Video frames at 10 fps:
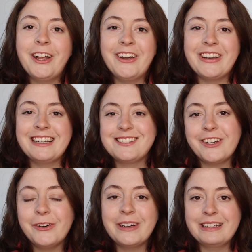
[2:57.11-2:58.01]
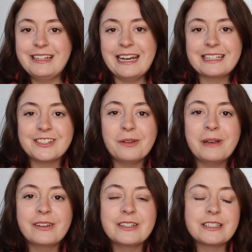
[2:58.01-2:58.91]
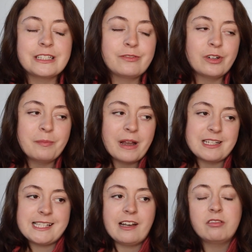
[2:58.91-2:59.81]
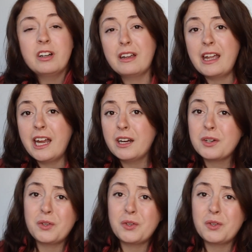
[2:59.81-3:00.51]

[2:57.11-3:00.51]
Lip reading: Okay, so next on my list is for my self-care